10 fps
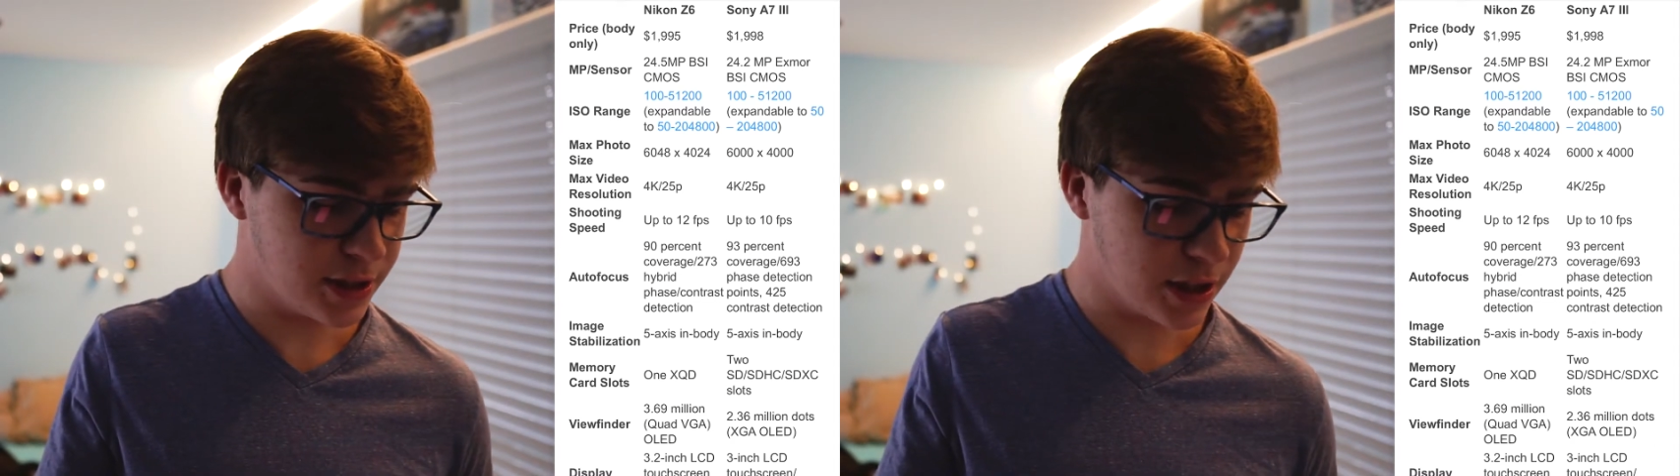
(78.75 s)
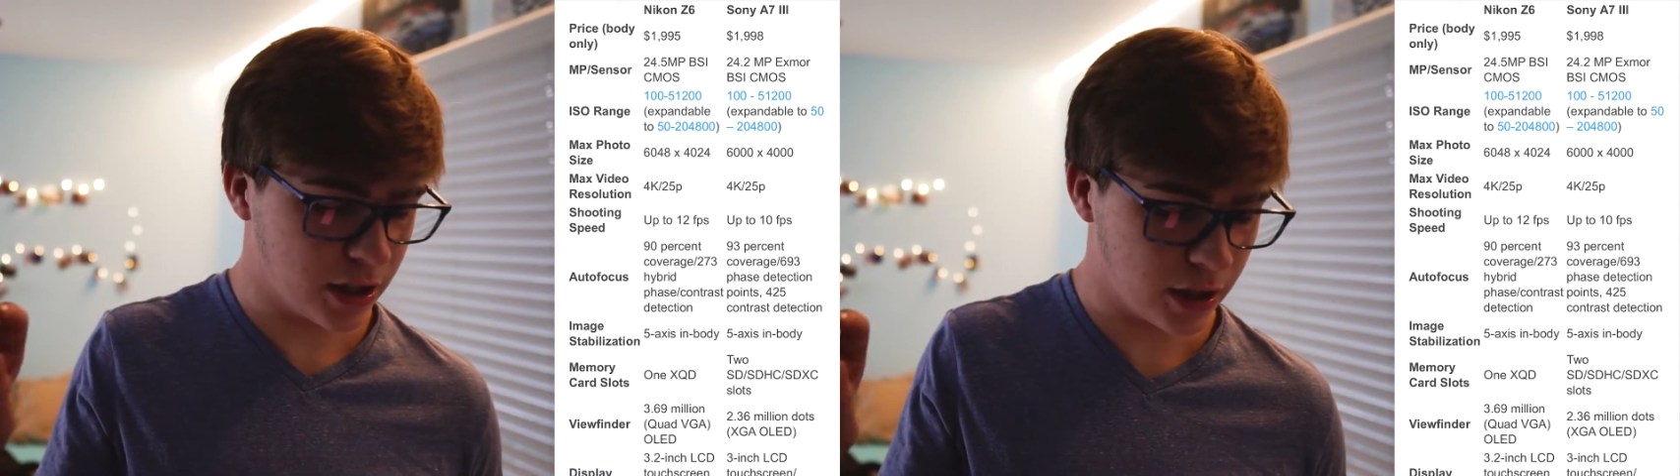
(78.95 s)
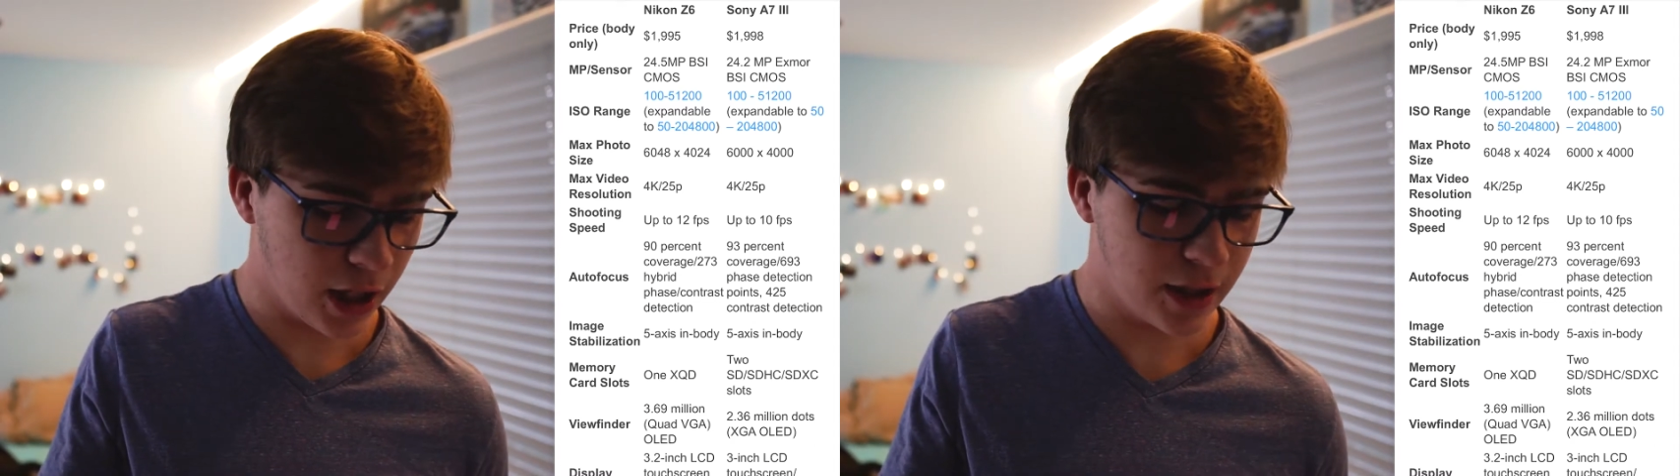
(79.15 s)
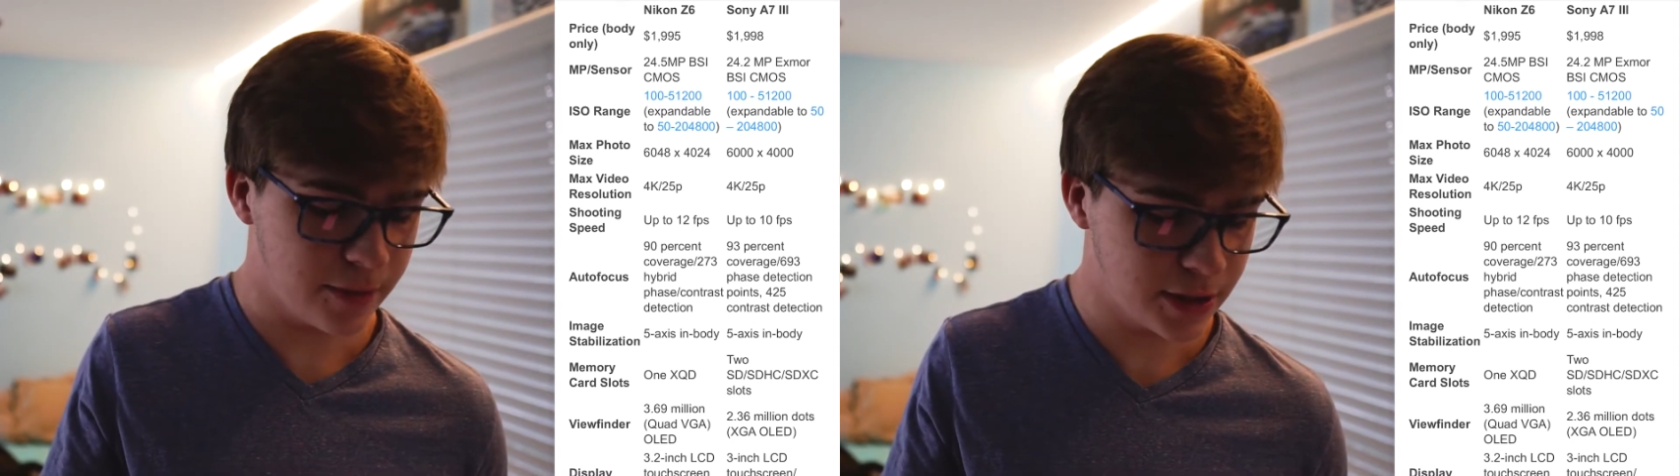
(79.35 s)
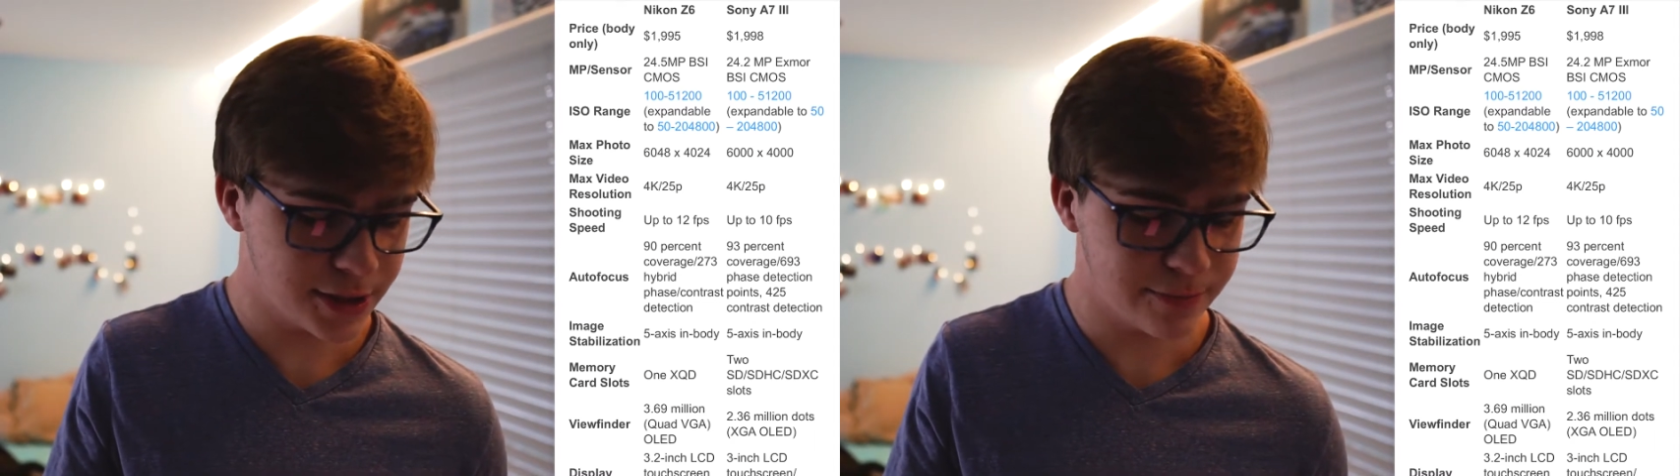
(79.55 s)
IBIS,